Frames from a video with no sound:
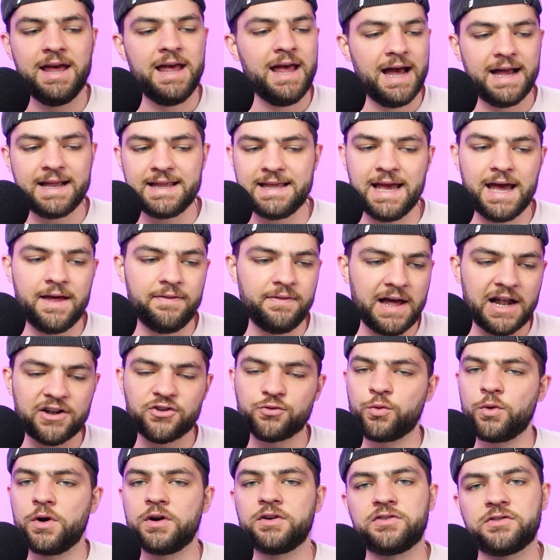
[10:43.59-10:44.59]
again,
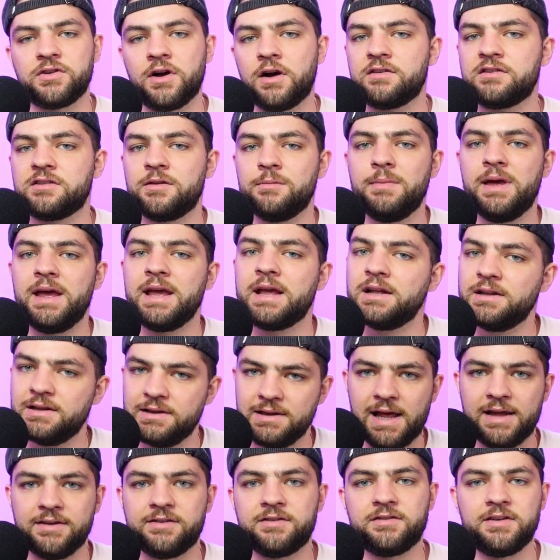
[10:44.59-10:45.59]
that's where it starts to make
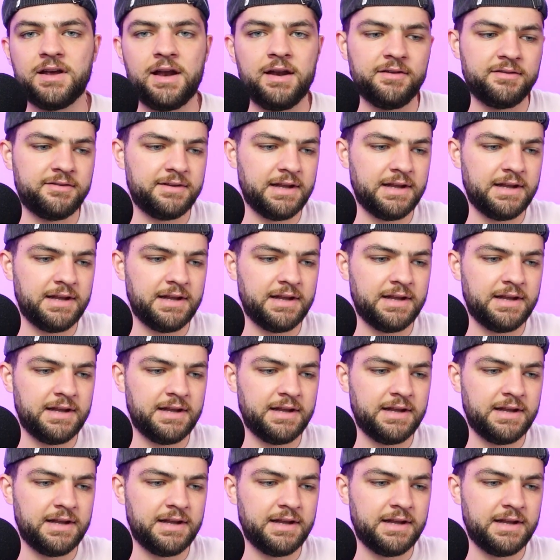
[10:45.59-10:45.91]
less sense.